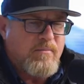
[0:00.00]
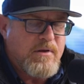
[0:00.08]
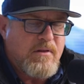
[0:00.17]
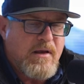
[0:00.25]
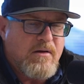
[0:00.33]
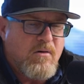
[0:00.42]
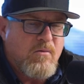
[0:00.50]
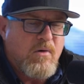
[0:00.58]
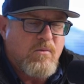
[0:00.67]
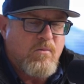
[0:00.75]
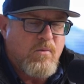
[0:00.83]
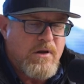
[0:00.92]
But like
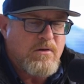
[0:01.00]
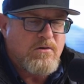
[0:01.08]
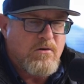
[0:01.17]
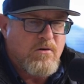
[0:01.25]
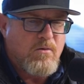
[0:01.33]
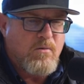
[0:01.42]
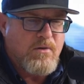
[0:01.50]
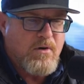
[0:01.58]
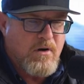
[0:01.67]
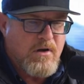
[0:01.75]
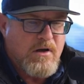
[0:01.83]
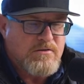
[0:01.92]
what we do with
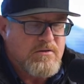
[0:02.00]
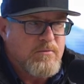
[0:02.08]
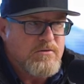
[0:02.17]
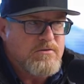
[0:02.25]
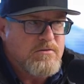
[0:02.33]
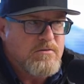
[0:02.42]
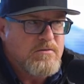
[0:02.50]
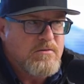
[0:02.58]
our customers,